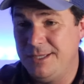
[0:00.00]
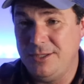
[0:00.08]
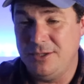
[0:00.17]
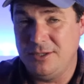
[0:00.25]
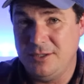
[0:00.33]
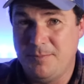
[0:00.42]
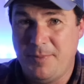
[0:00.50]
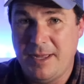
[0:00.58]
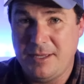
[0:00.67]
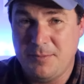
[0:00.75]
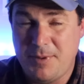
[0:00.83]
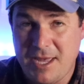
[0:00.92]

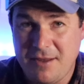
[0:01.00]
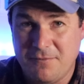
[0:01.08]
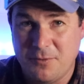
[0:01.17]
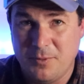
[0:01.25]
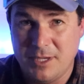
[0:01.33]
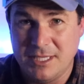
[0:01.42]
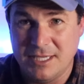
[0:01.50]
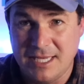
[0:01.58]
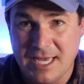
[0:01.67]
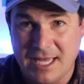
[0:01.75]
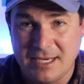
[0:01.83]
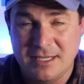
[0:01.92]
you pay for what you
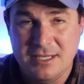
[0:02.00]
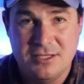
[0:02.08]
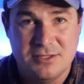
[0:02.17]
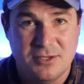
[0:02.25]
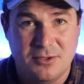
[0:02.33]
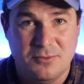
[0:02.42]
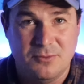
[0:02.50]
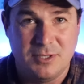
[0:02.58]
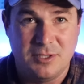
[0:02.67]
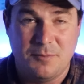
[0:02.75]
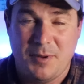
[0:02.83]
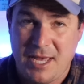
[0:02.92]
get. So when
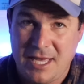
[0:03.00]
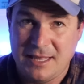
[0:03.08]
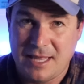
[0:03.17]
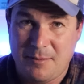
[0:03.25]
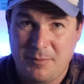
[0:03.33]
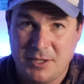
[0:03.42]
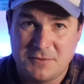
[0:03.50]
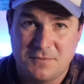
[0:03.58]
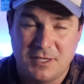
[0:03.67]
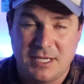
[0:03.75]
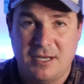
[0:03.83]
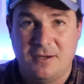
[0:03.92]
you're paying that much
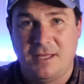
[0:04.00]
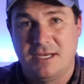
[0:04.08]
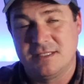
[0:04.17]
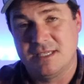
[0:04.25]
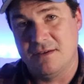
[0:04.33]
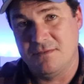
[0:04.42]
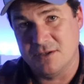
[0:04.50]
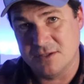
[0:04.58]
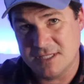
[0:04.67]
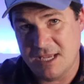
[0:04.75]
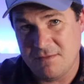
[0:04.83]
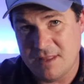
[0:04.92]
for a Carolina Skiff and you're
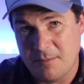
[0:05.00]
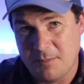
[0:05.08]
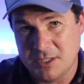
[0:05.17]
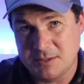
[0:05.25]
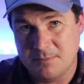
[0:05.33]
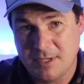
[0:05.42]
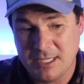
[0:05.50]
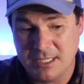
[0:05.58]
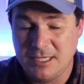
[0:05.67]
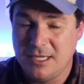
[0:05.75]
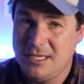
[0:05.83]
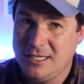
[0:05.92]
saving that much
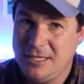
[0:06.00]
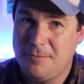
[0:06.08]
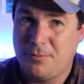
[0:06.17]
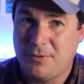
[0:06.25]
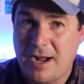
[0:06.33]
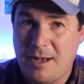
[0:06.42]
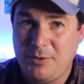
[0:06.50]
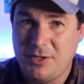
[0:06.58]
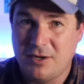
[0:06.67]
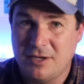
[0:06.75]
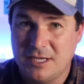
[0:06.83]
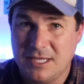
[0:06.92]
money, you probably
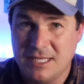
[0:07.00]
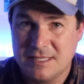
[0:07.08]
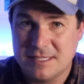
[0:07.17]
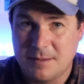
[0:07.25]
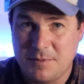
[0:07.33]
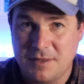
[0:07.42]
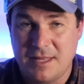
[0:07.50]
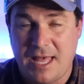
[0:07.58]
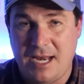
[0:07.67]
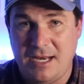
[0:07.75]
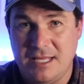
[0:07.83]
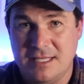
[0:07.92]
are going to get something
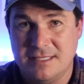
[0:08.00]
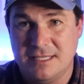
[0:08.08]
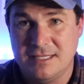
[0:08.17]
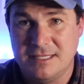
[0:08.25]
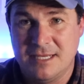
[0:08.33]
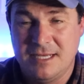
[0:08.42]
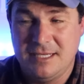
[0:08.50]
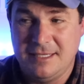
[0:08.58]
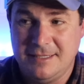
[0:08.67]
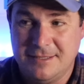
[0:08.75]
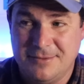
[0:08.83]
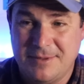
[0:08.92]
that isn't,
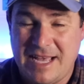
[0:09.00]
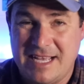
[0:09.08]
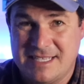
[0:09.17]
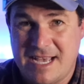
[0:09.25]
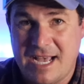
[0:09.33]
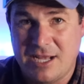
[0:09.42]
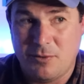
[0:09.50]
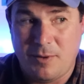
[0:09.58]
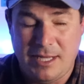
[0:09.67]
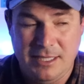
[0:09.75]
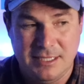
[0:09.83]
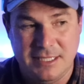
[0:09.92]
you know, as high
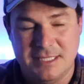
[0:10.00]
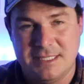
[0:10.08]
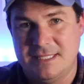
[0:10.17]
quality as,